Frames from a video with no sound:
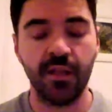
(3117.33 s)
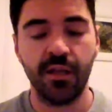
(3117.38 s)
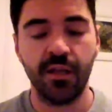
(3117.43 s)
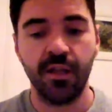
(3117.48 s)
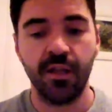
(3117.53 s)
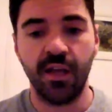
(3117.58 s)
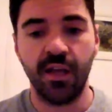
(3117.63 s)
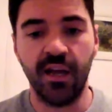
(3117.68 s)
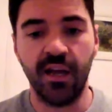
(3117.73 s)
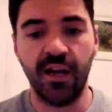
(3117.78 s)

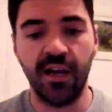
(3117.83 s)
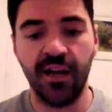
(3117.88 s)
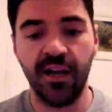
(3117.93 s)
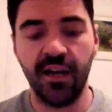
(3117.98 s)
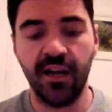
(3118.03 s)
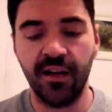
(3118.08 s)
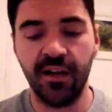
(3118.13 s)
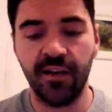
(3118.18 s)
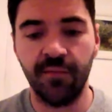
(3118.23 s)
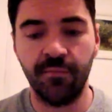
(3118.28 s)
uh,
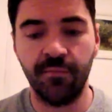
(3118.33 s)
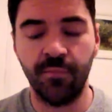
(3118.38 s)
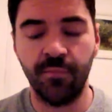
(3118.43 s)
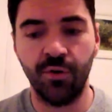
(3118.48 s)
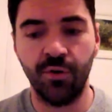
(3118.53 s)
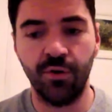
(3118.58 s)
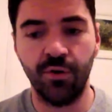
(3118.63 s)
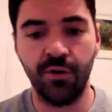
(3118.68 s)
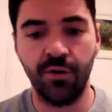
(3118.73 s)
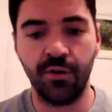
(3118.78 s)

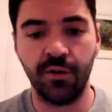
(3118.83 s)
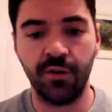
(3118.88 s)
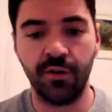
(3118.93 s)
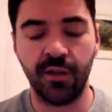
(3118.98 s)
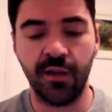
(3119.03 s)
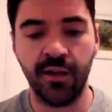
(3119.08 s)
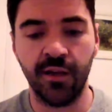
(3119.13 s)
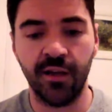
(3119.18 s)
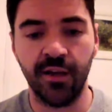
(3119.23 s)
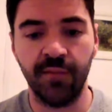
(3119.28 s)
more
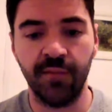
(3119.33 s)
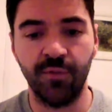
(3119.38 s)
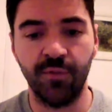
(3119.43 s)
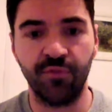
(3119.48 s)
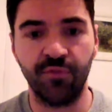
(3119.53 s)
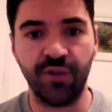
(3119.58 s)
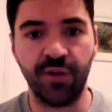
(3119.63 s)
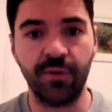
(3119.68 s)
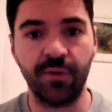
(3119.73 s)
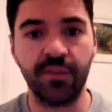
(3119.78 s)
uh, more
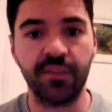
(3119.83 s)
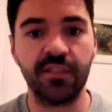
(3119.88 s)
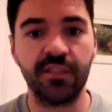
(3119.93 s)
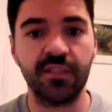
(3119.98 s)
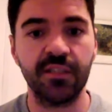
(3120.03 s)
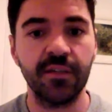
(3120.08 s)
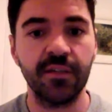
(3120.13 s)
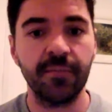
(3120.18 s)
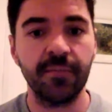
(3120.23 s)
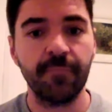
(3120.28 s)
frequent.
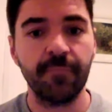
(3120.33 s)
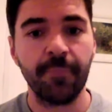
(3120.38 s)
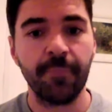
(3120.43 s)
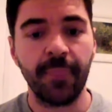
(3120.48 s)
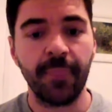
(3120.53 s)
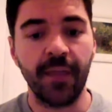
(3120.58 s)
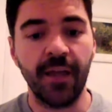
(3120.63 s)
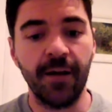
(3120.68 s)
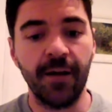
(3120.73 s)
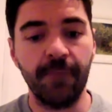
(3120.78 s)

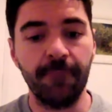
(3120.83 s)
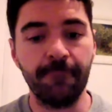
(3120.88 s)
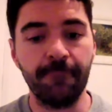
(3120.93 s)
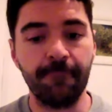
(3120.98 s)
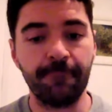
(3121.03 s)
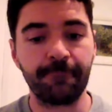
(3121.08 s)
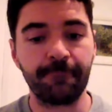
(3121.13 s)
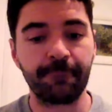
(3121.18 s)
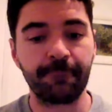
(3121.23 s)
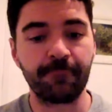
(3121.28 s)
Um,
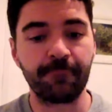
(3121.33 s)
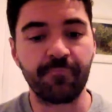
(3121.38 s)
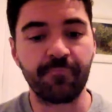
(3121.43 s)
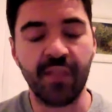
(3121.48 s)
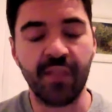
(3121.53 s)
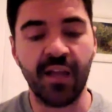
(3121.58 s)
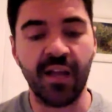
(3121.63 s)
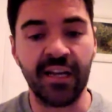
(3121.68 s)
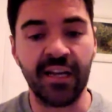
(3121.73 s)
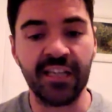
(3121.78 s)
I
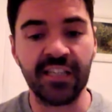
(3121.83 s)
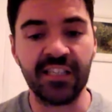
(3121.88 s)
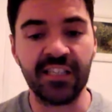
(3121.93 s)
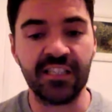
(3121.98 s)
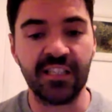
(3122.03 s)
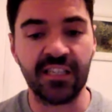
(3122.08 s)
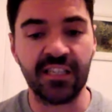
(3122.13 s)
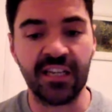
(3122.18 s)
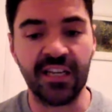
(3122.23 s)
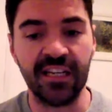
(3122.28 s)
guess it,
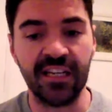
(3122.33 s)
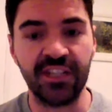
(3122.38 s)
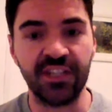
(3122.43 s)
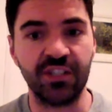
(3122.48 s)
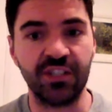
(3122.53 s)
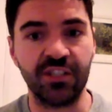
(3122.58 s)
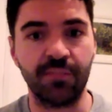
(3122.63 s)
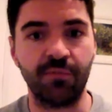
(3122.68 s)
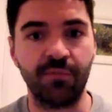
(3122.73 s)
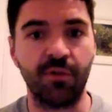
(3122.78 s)
collisions are
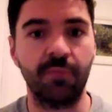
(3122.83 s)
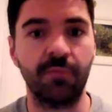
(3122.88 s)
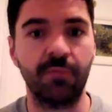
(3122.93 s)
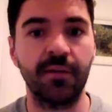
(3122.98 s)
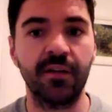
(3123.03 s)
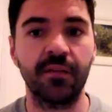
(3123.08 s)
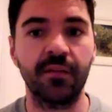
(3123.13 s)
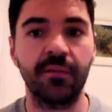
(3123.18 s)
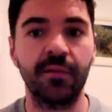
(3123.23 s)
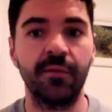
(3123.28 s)
probably going to be
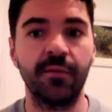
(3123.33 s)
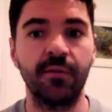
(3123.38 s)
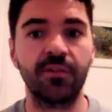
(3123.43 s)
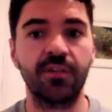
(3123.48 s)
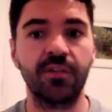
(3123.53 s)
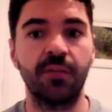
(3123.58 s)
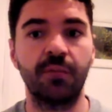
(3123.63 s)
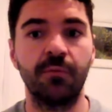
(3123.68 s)
the most common